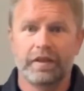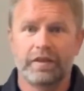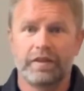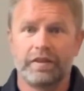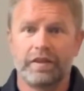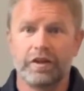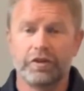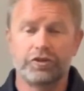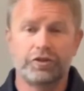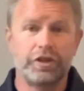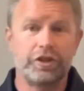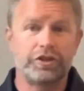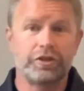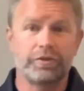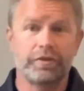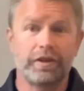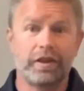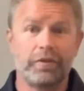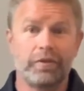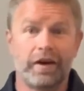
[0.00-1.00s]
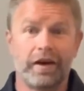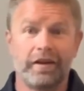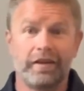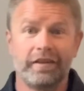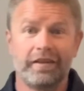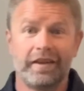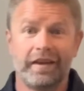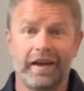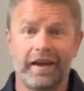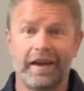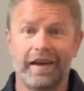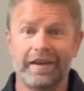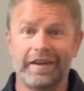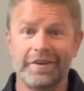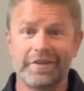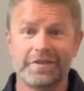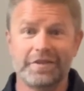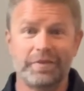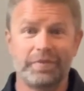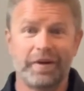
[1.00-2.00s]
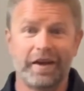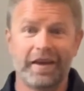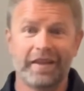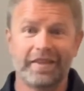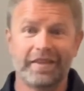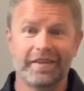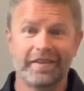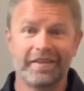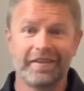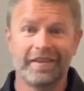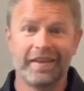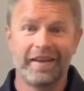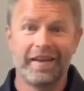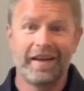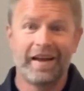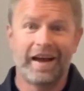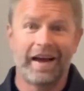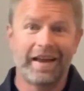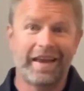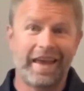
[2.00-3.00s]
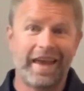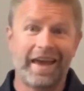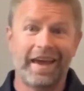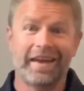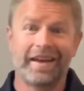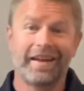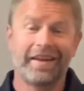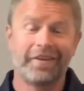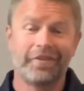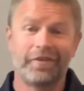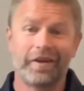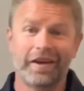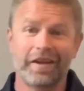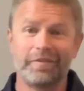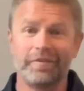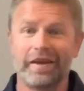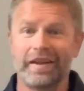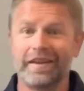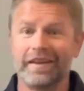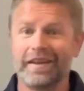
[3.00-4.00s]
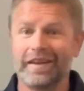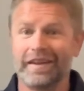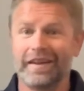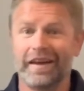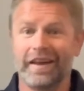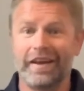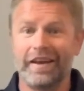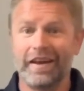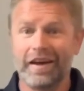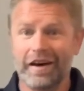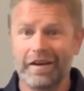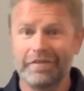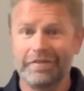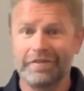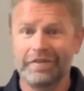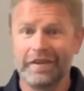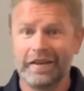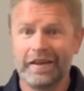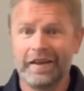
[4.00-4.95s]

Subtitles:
they'll treat you really well at Eosin Panther. I can't recommend it enough.